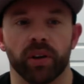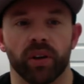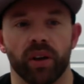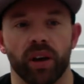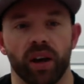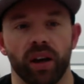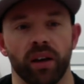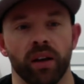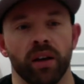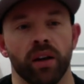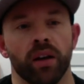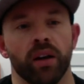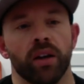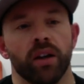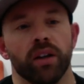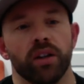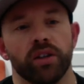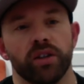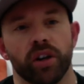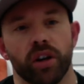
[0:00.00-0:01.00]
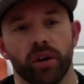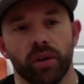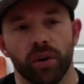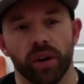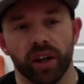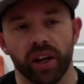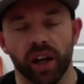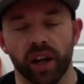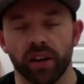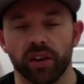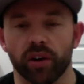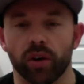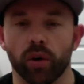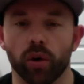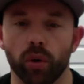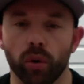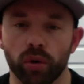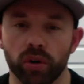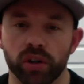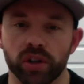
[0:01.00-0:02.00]
Okay, so again, the
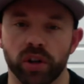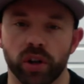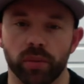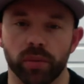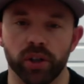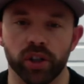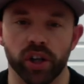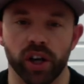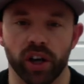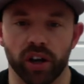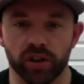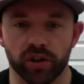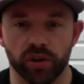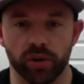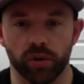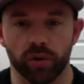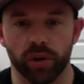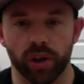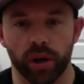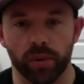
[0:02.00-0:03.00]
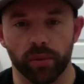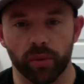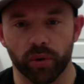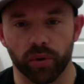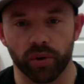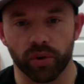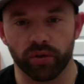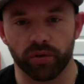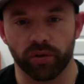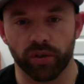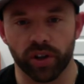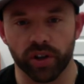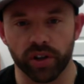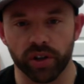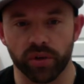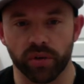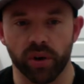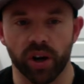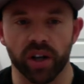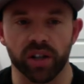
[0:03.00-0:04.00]
core is going to be challenged a whole lot more in the front
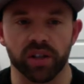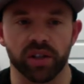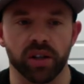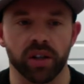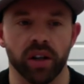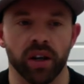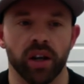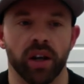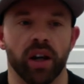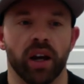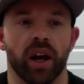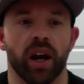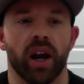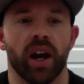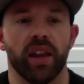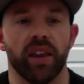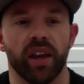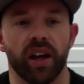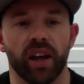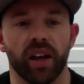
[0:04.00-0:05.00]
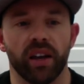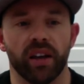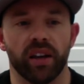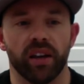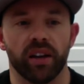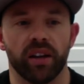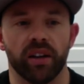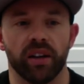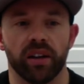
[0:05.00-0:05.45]
squats, and then